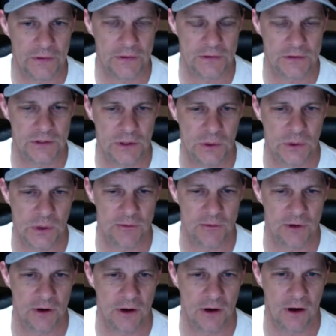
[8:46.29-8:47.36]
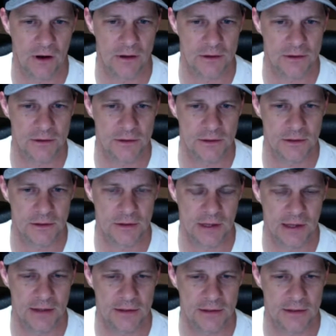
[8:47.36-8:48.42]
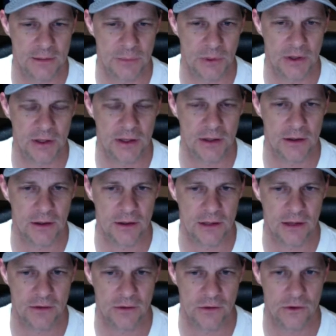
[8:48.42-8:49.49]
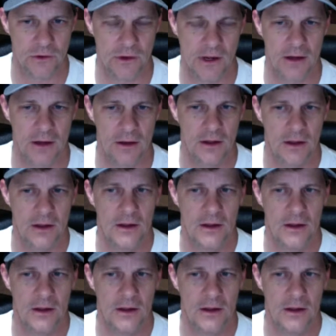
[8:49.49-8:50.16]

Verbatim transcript: And so I'm very honored that uh, Billy Nungesser and